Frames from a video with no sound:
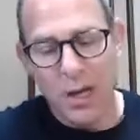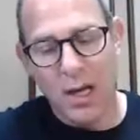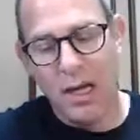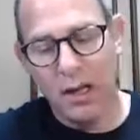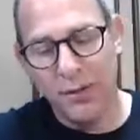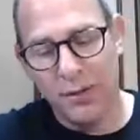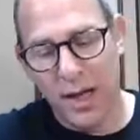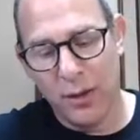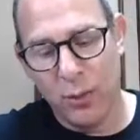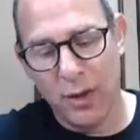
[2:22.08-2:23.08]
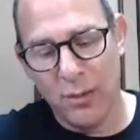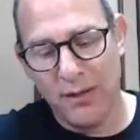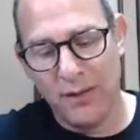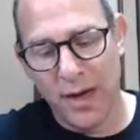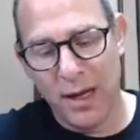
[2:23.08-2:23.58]
I love that.
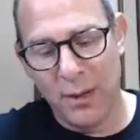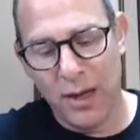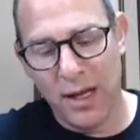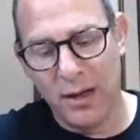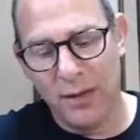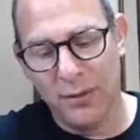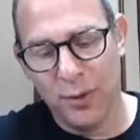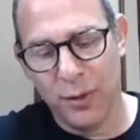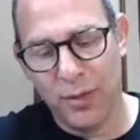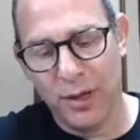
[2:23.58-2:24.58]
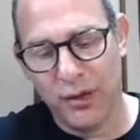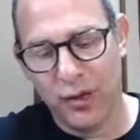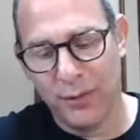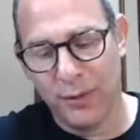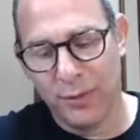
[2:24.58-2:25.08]
I love the book by
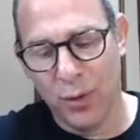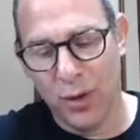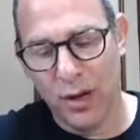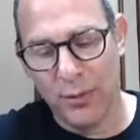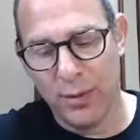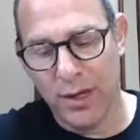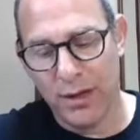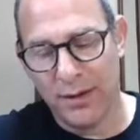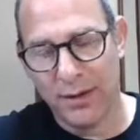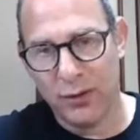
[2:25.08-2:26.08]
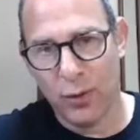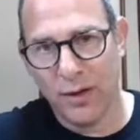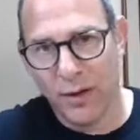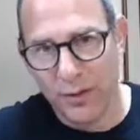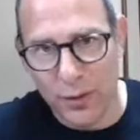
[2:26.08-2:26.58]
Jeffrey Moore. I read it, I think
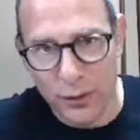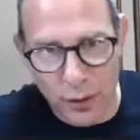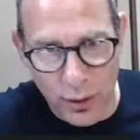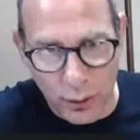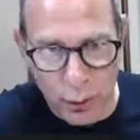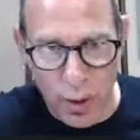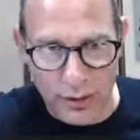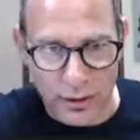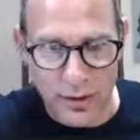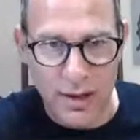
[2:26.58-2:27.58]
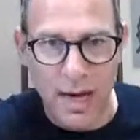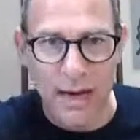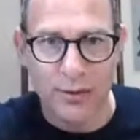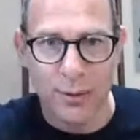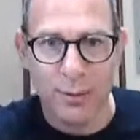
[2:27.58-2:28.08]
25 years ago, Crossing the
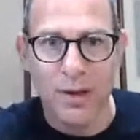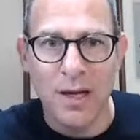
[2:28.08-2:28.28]
Chasm.